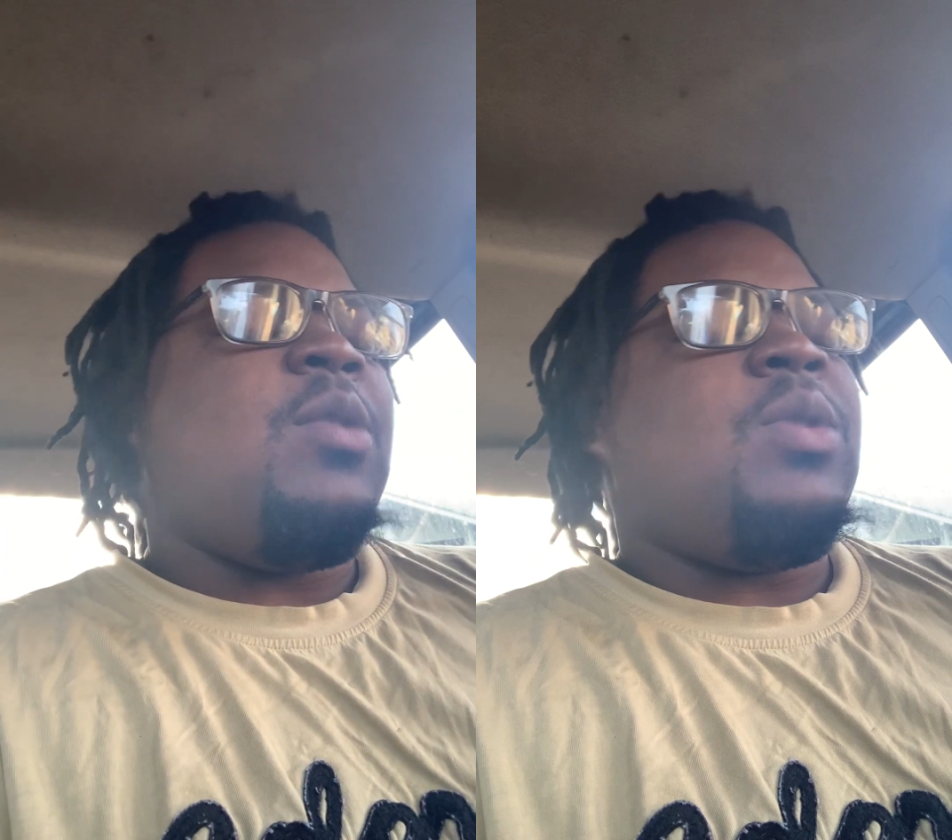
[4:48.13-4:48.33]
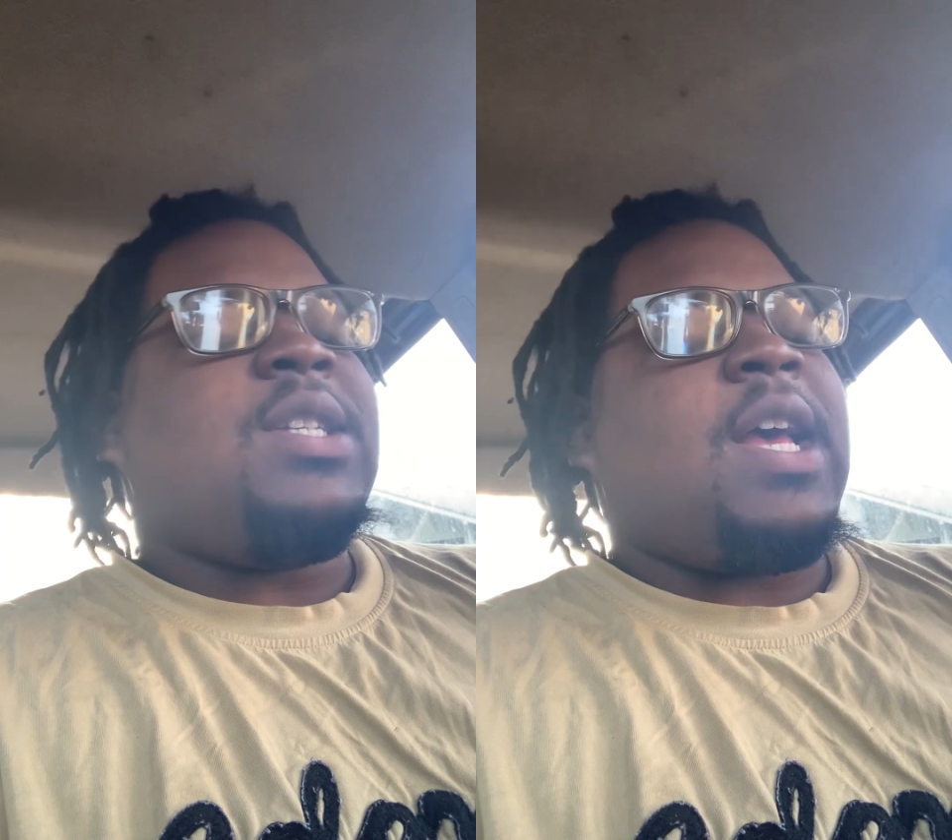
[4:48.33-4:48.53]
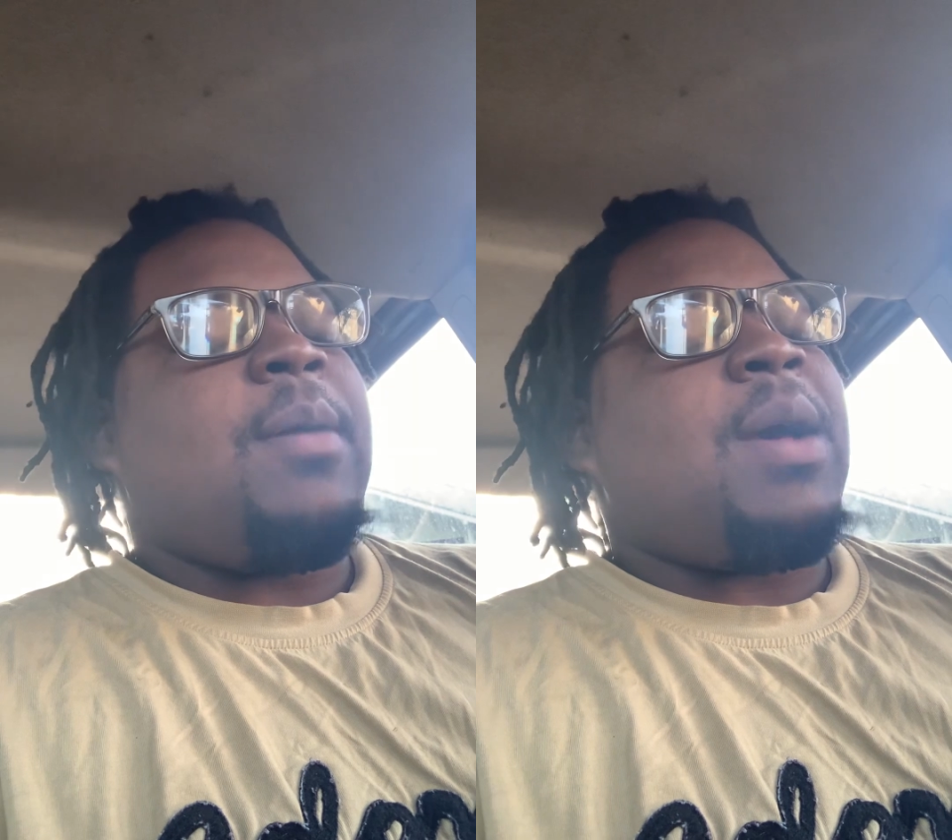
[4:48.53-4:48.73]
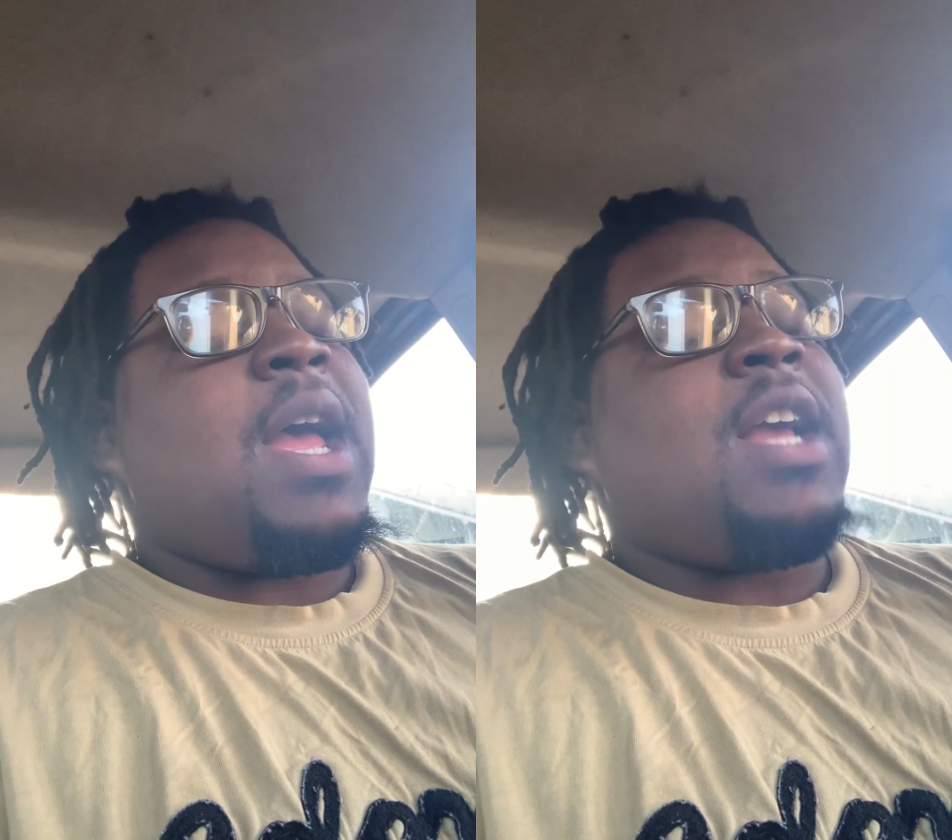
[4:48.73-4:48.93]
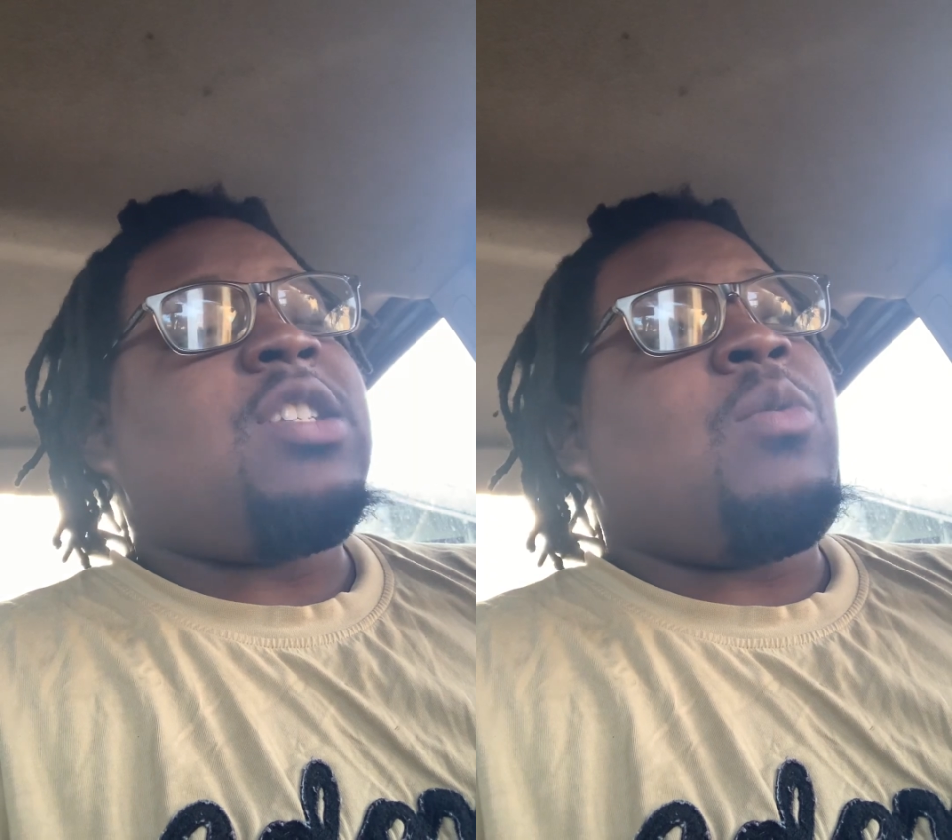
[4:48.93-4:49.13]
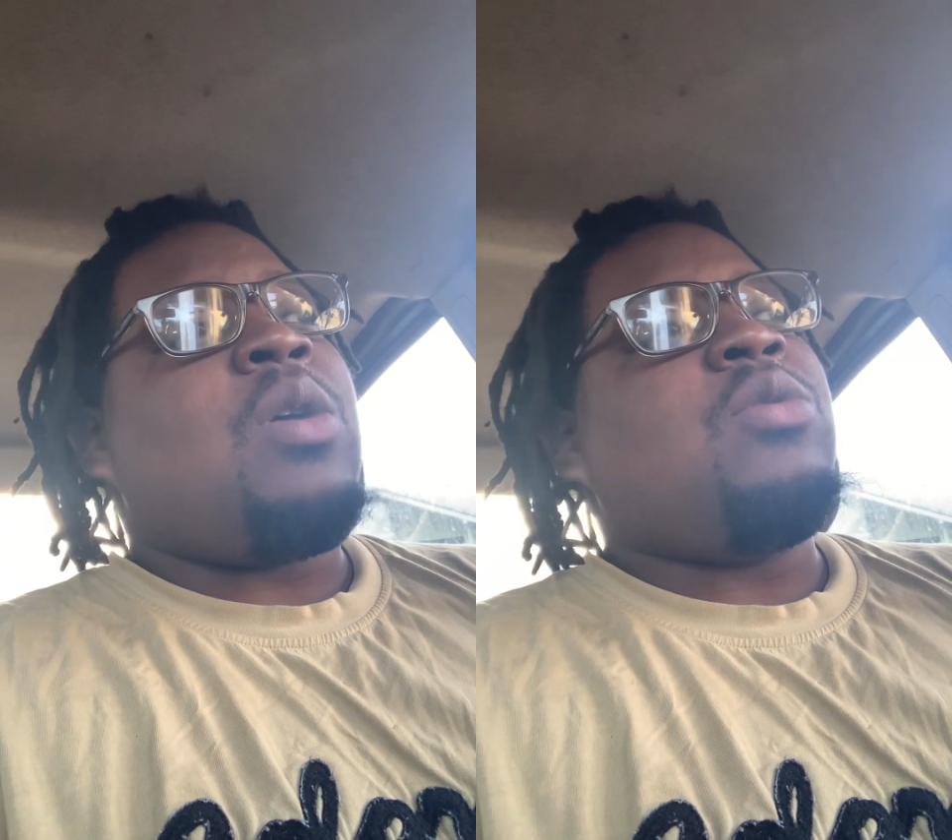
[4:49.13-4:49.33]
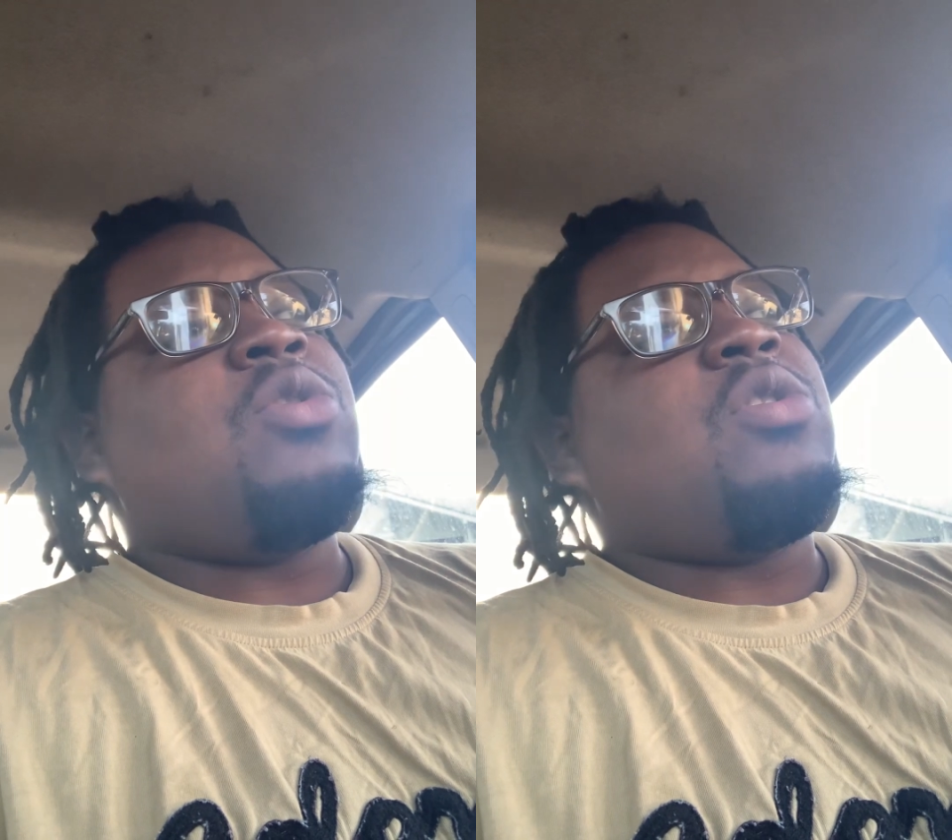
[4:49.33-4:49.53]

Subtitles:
One time I asked him while we was